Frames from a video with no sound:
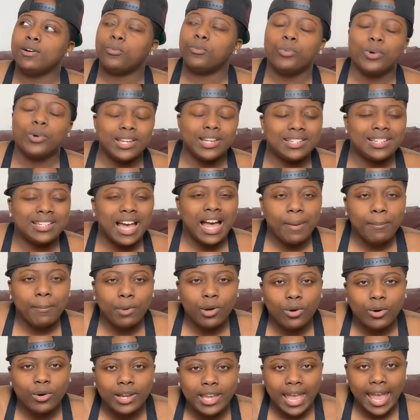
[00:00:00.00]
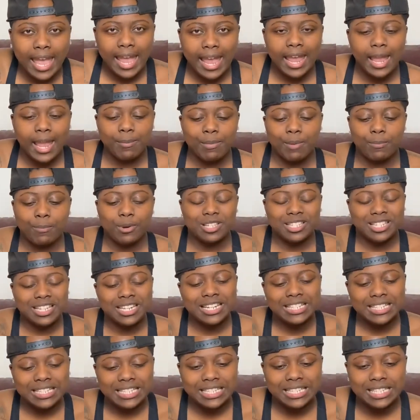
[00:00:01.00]
When Domo came and
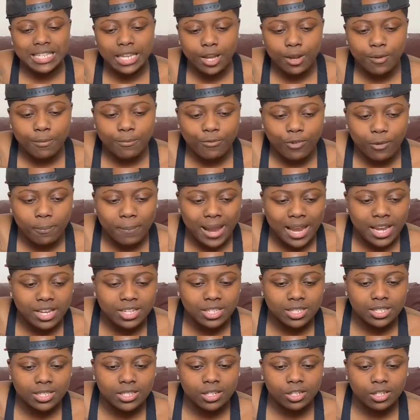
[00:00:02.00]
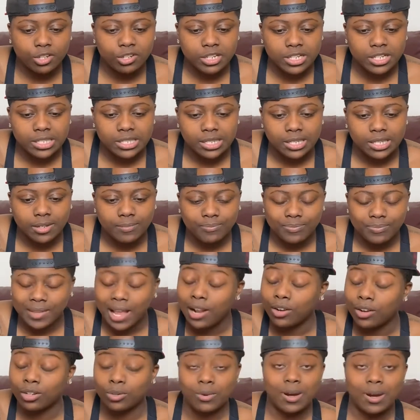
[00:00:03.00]
presented this information to Chrissy,
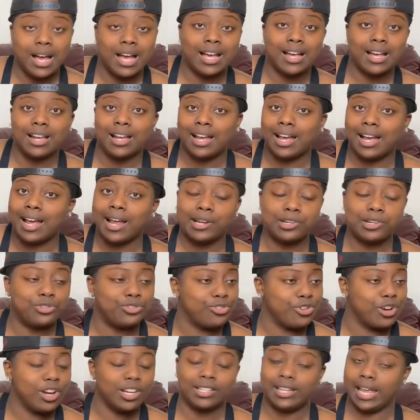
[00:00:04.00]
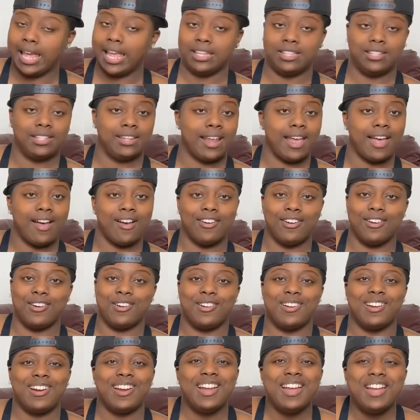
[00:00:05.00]
I don't know why, I drugged that shit out.
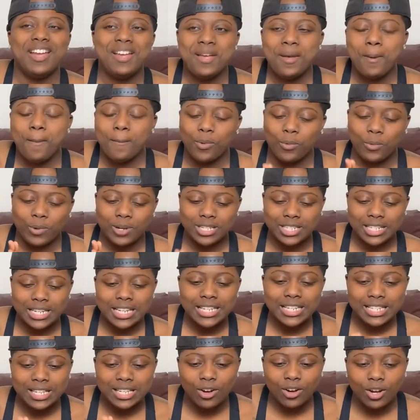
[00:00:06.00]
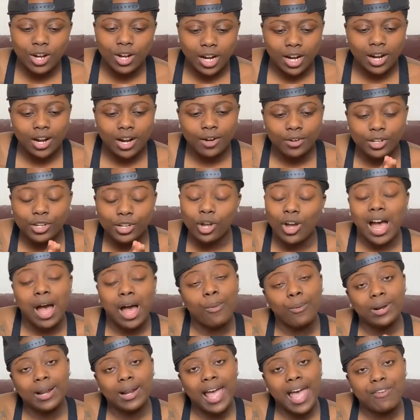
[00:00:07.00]
But when she told her, you know,
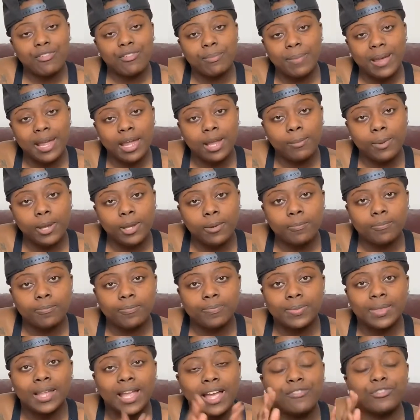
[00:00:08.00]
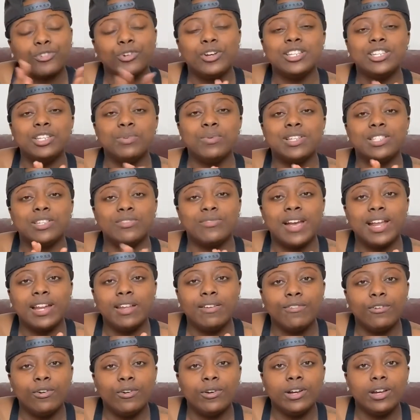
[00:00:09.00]
I want to have a baby, if Chrissy wasn't
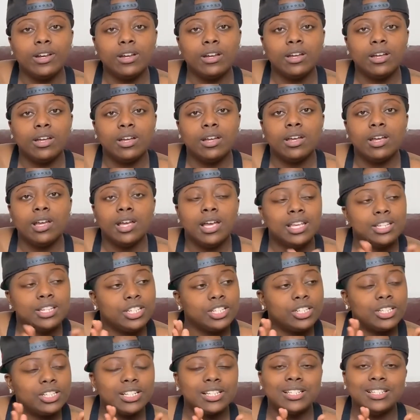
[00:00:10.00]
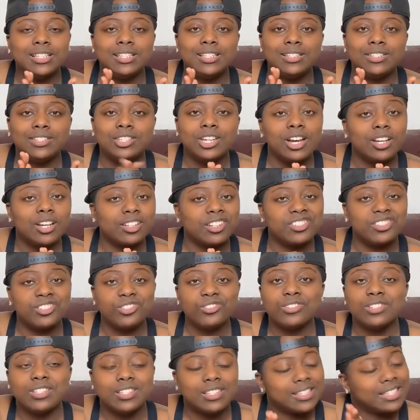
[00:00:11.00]
ready for it, she should have chucked the
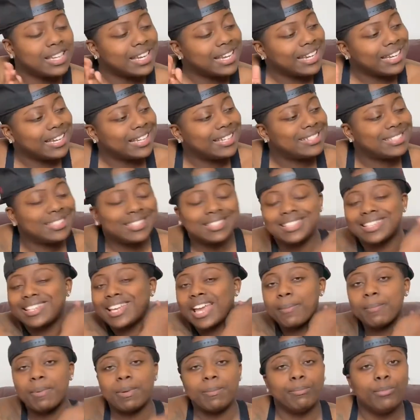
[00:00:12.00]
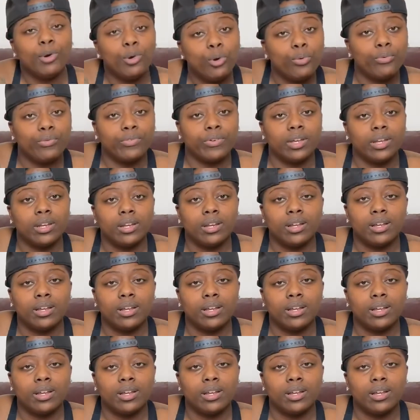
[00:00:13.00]
deuces and kept it moving.